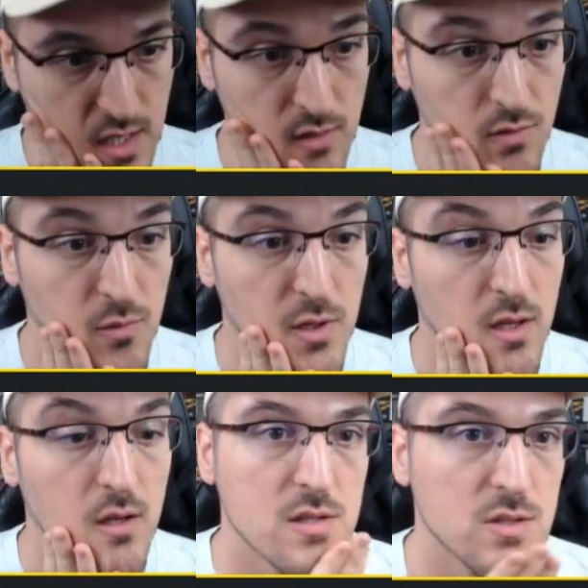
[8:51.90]
game for me.
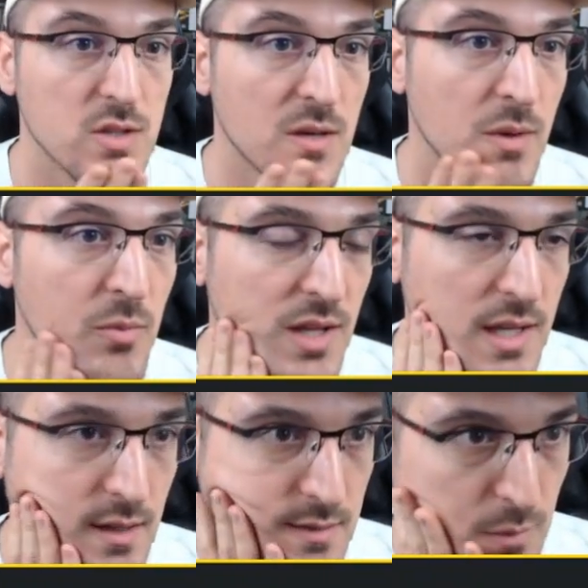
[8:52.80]
So now my opponent
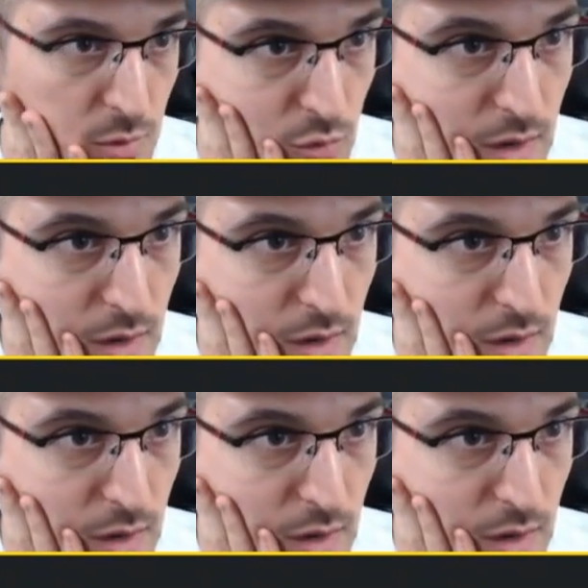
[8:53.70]
can untap and